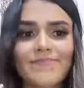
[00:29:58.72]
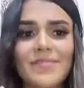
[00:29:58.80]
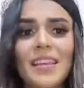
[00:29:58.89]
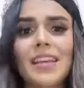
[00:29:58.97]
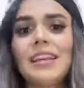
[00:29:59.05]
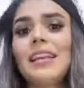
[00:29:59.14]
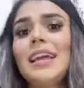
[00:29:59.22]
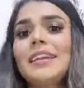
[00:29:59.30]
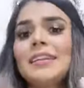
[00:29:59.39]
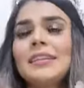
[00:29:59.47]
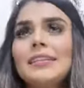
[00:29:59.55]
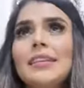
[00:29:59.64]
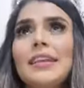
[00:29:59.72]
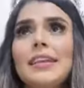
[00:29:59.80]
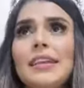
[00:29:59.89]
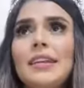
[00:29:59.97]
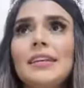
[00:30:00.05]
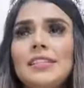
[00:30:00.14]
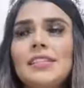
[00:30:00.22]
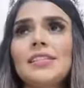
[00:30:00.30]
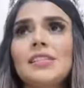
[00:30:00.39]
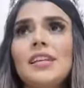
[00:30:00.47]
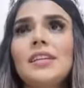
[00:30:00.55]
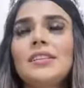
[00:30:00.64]
I like the idea
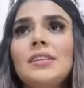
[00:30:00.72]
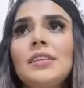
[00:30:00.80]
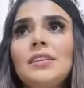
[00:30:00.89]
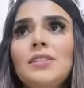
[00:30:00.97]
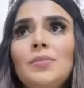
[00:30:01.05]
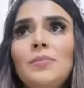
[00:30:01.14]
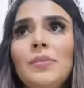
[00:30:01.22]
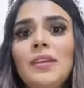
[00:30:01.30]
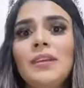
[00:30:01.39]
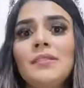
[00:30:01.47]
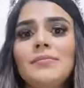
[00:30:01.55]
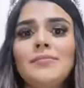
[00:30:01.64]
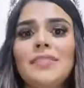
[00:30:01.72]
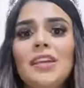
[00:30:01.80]
just not to be the